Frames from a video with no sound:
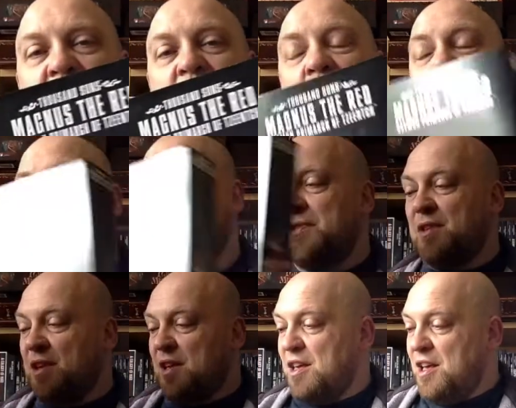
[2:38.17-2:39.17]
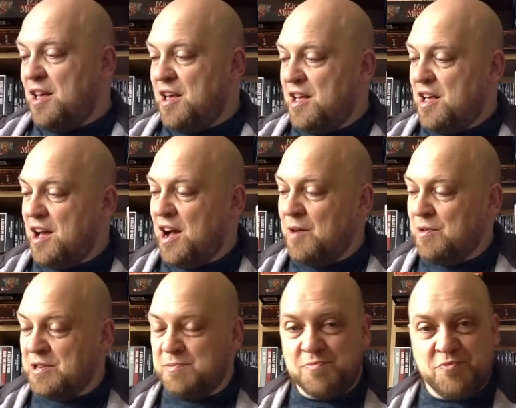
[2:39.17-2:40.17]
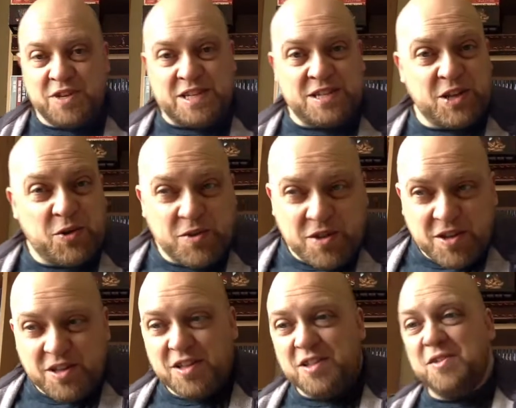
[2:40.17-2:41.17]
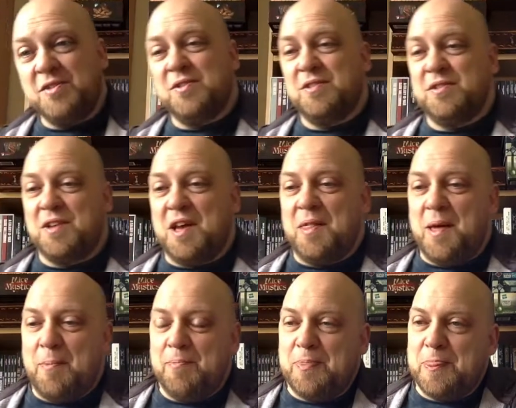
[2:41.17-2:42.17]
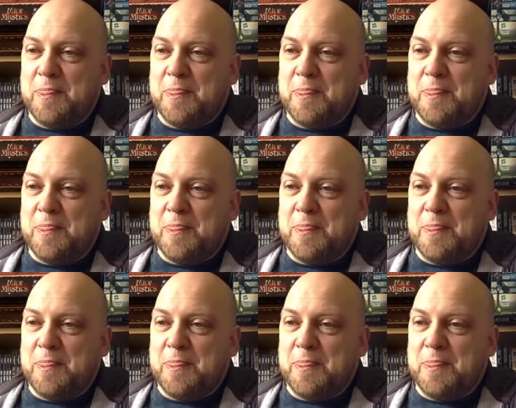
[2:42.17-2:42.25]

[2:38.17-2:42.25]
So I was pretty stoked to get that.